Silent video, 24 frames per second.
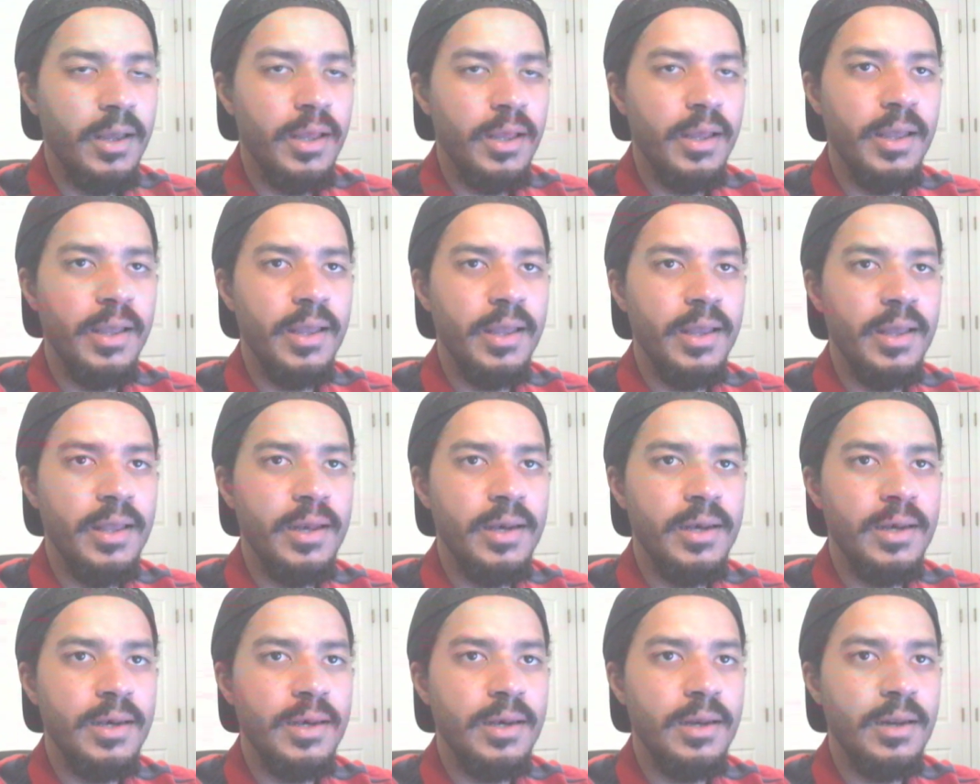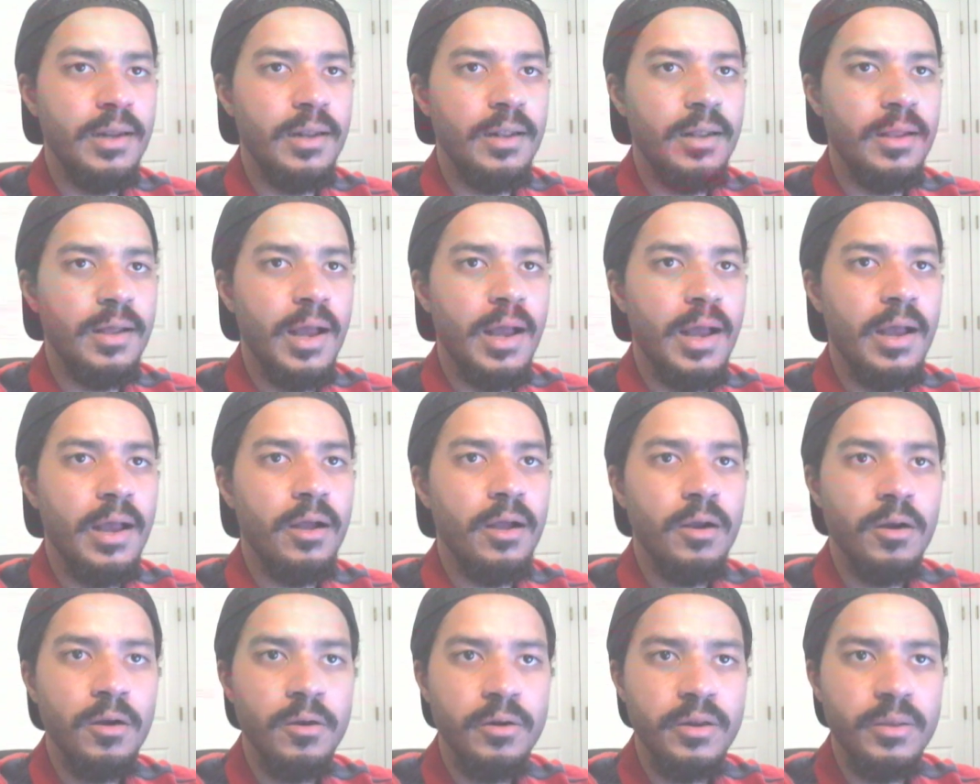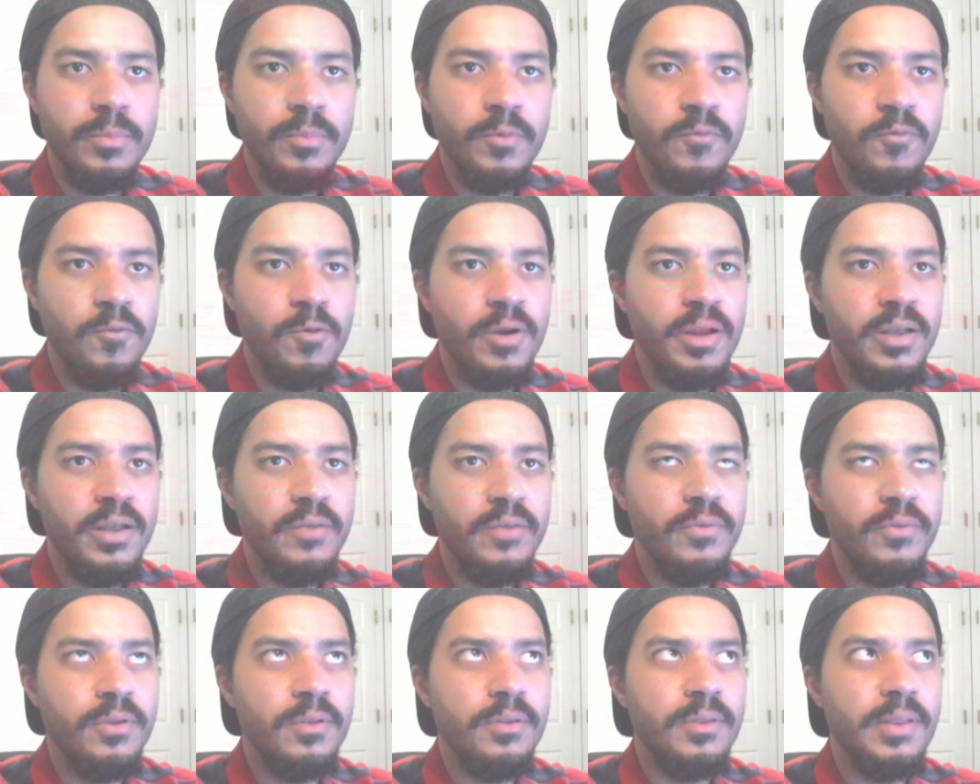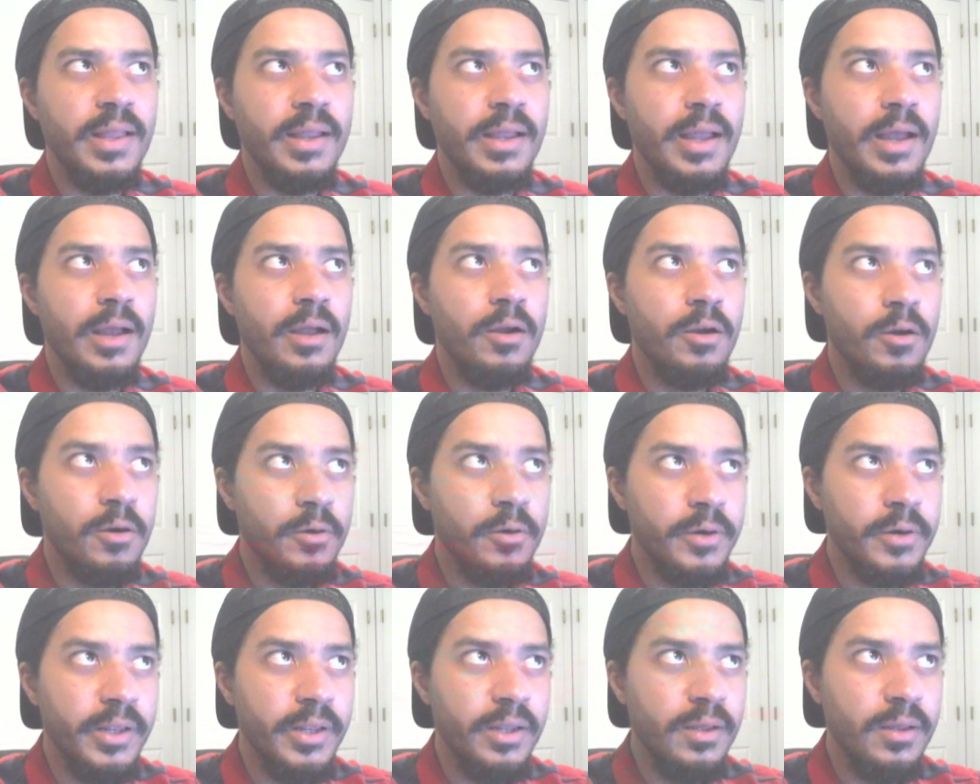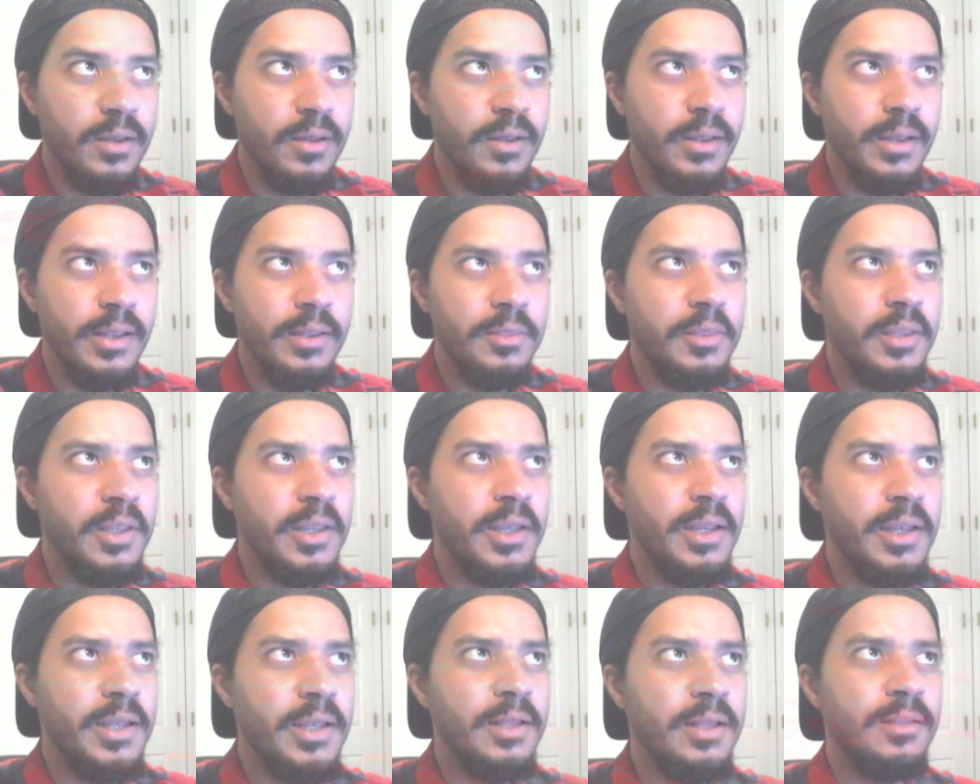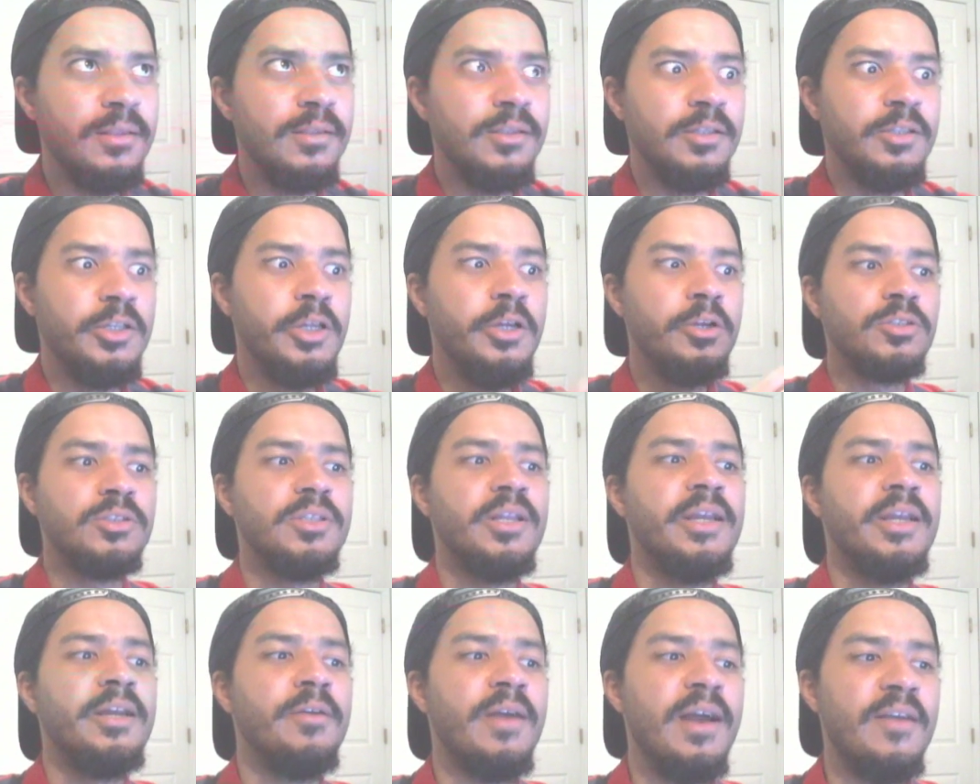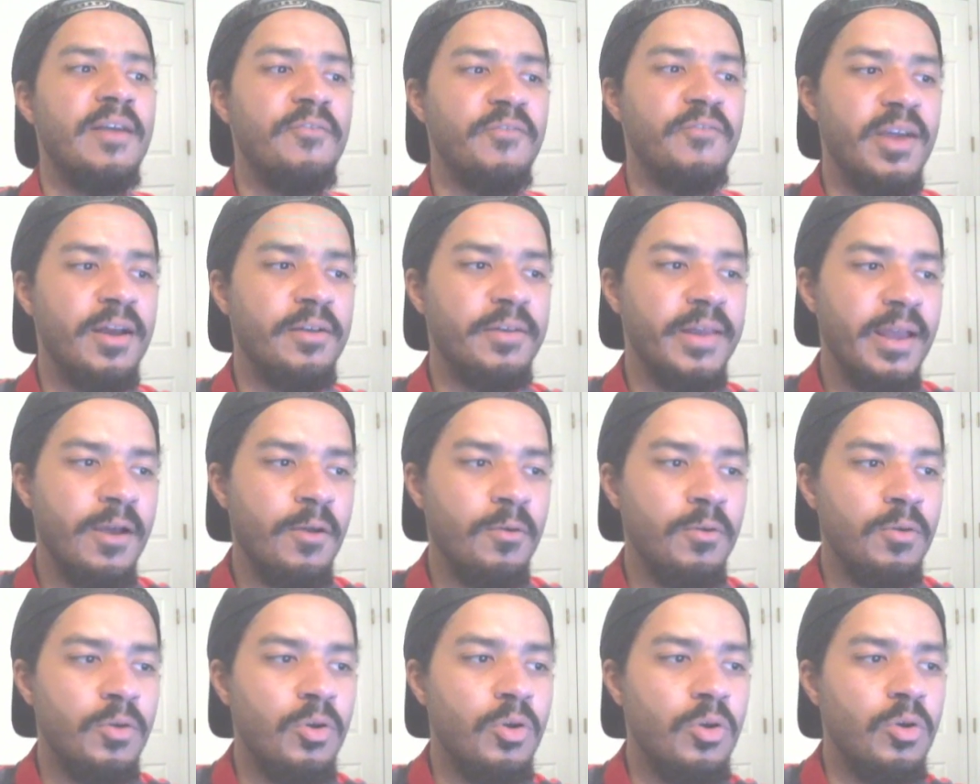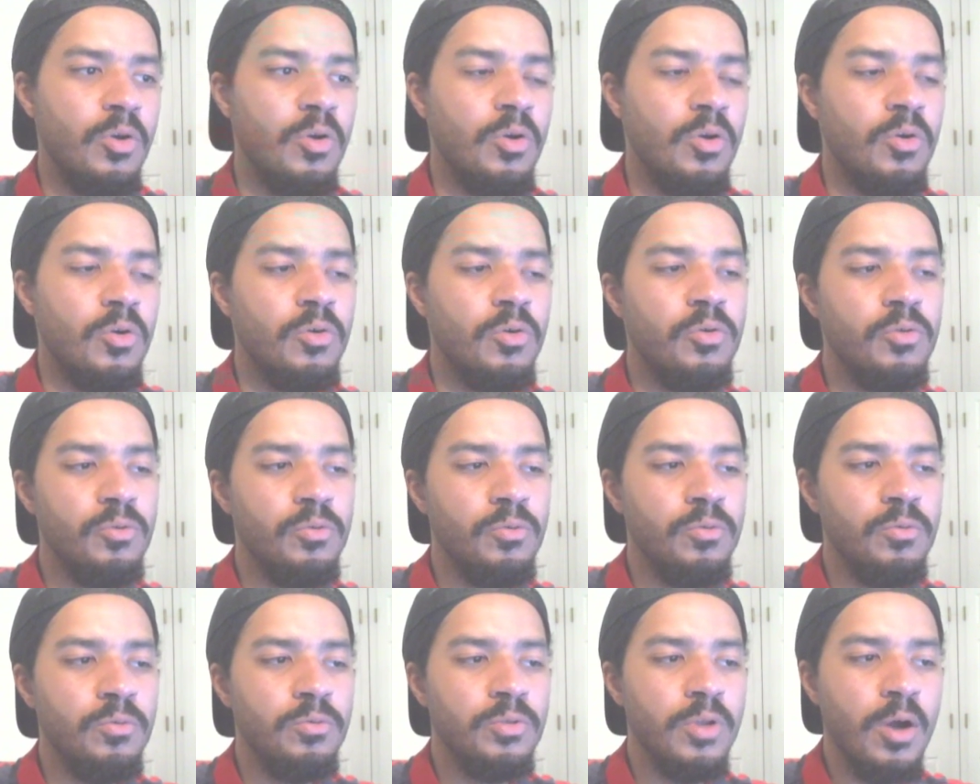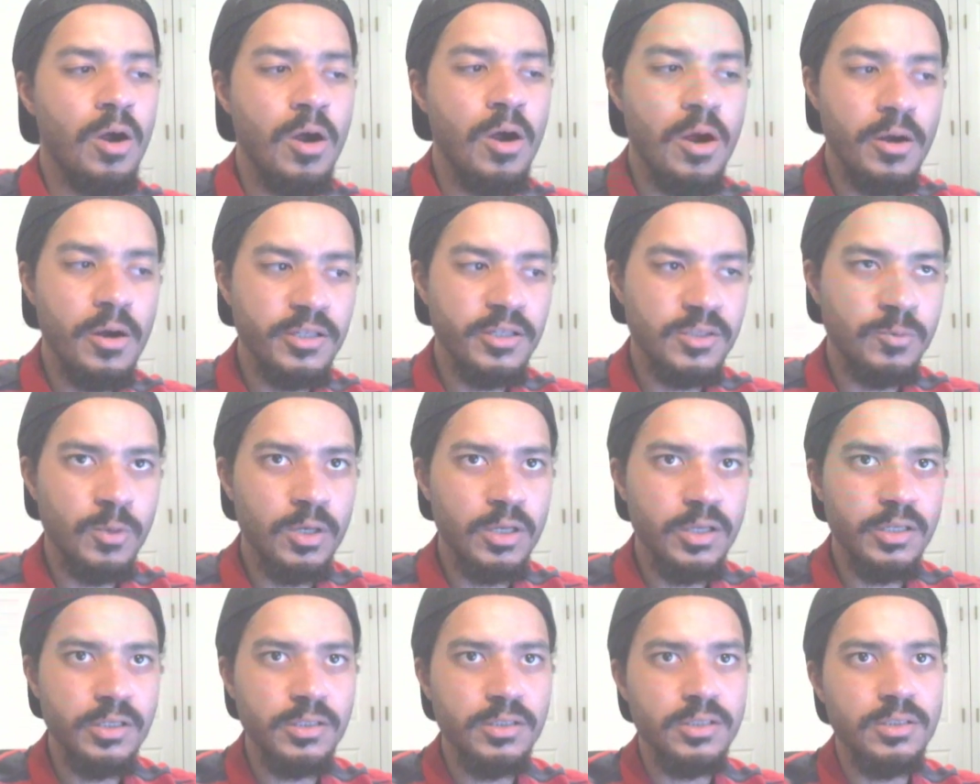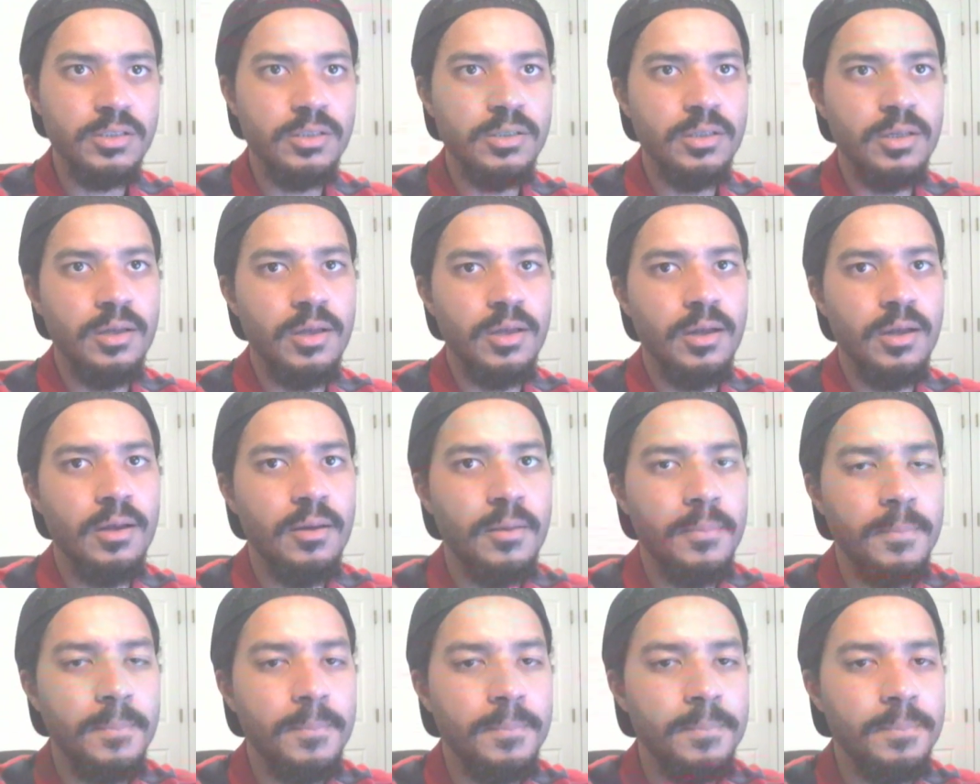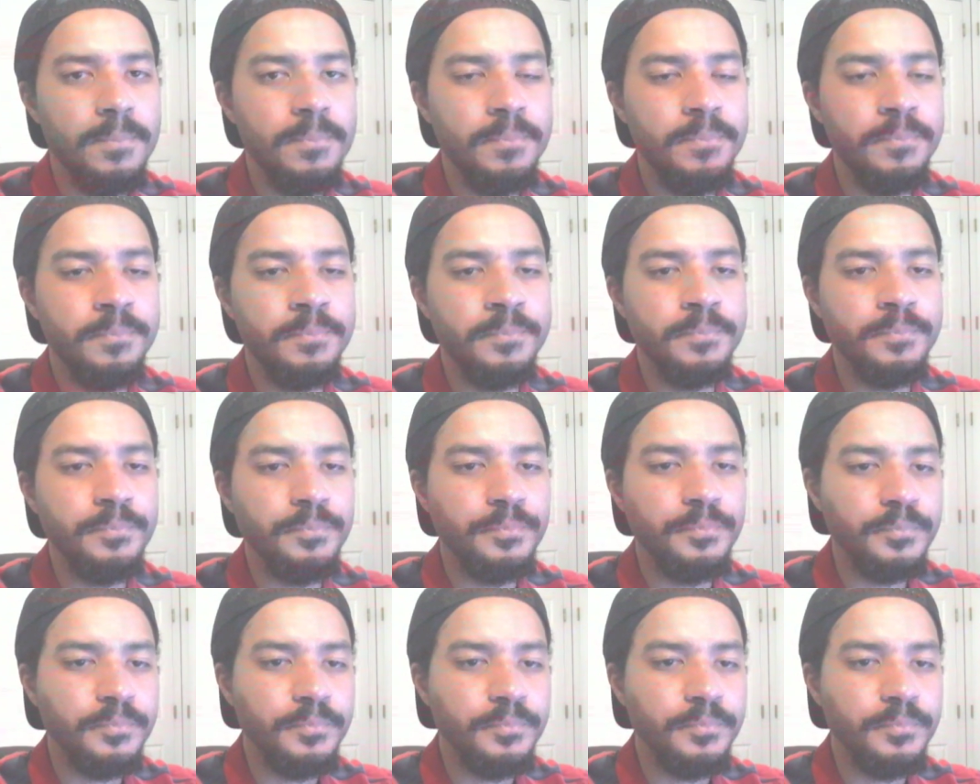and I heard it before I even like I heard it, and then years later I found out who the artist was. you